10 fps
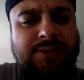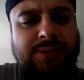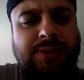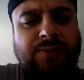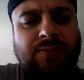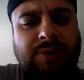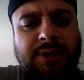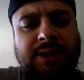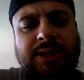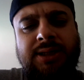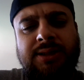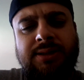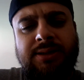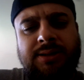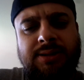Do you really,
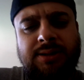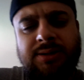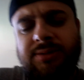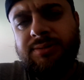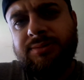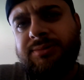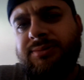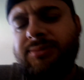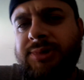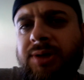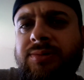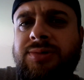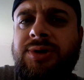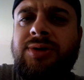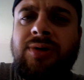you know,
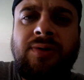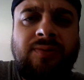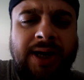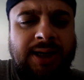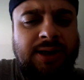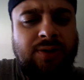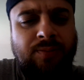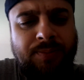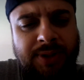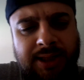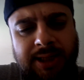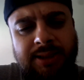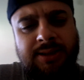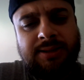do you already complain